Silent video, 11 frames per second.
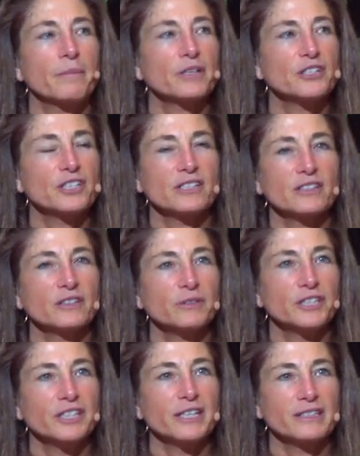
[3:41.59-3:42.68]
But she still,
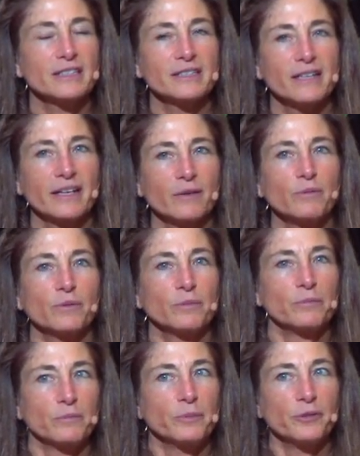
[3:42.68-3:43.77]
when she gets excited, we'll
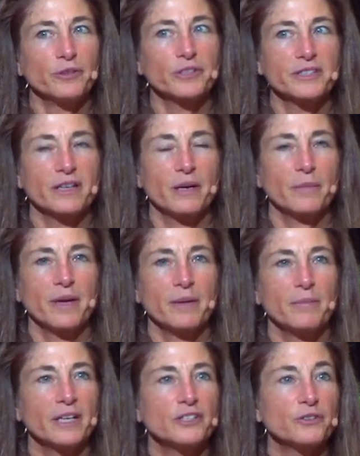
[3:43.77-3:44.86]
pull some,
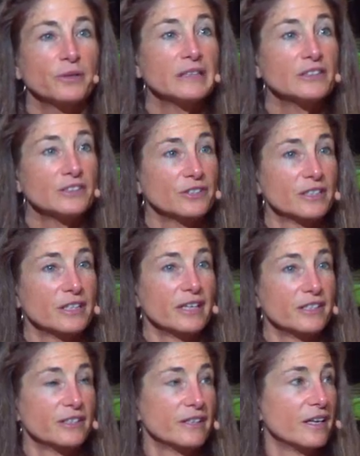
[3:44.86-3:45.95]
and my joints are
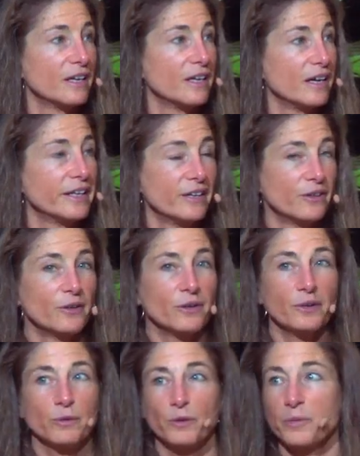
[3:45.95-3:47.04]
such that I get
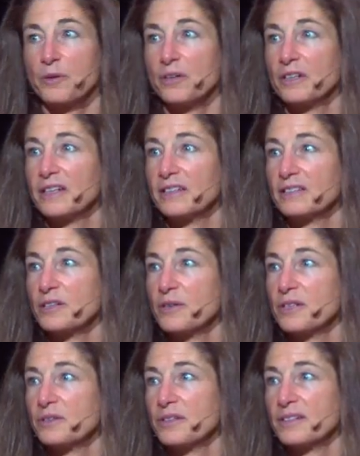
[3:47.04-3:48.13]
hurt with pulling. So
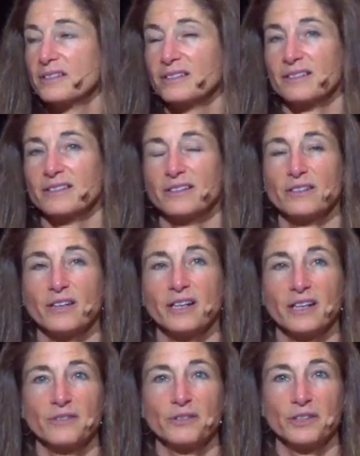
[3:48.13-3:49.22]
it's, you know,
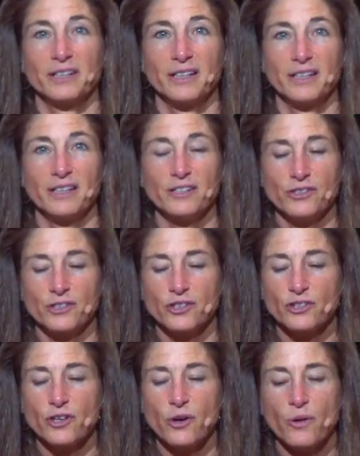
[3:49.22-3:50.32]
I really get injured.
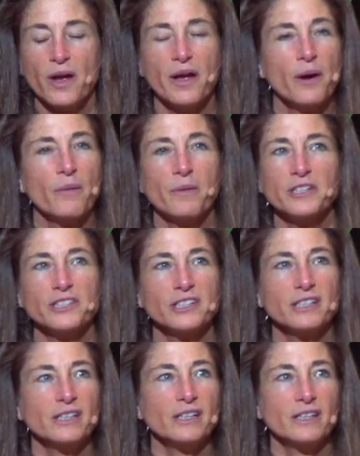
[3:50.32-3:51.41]
So when
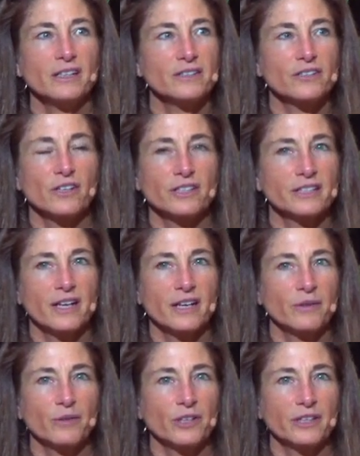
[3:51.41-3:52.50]
she starts
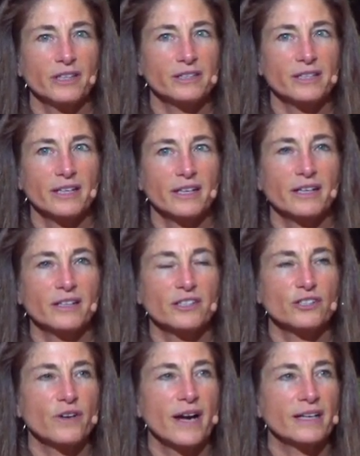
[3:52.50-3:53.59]
getting really excited and
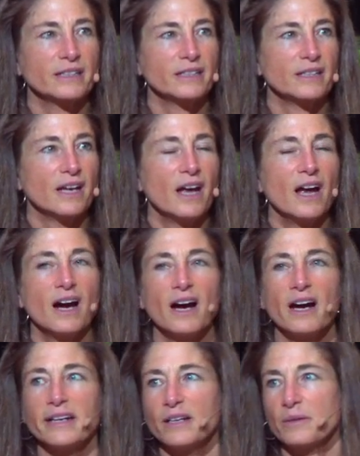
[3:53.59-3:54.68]
distracted,
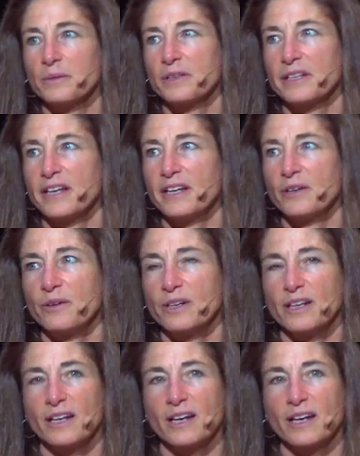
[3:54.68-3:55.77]
I get really
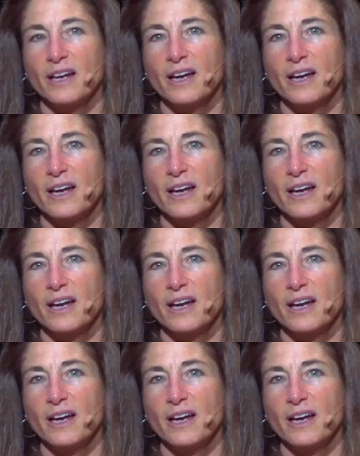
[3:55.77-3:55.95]
angry.